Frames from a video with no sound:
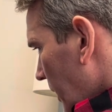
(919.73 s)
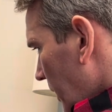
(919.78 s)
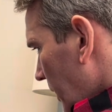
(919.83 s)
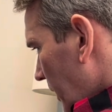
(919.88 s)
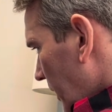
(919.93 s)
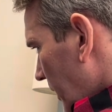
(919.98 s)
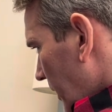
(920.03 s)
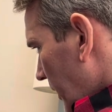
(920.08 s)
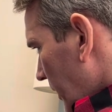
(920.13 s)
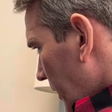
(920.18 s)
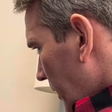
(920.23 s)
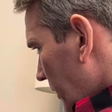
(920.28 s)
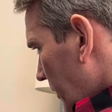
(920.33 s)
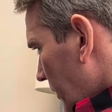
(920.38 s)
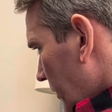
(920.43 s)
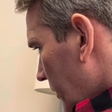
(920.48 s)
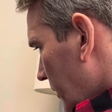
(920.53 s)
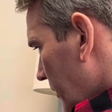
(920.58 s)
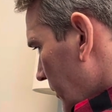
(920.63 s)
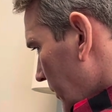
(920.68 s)
N,
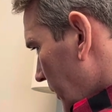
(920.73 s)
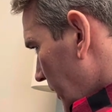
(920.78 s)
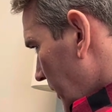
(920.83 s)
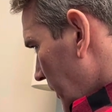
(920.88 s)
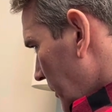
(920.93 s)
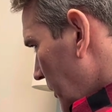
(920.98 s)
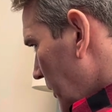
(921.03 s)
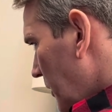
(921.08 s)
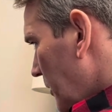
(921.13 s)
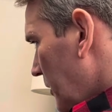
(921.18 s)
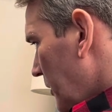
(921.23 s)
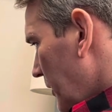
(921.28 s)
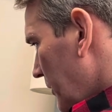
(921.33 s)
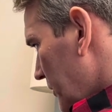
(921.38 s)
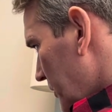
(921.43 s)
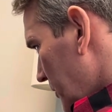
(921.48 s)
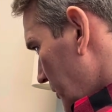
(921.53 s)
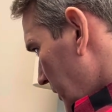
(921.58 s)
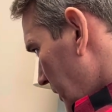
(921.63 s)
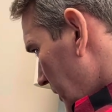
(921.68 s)
keep going, you have
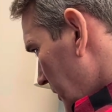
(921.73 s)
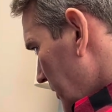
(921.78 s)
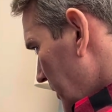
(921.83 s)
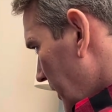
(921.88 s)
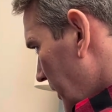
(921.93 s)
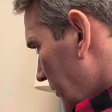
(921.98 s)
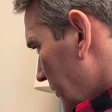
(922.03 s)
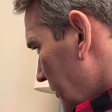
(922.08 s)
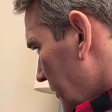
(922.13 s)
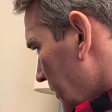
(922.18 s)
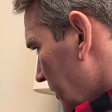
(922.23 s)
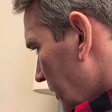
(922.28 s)
2 letters left.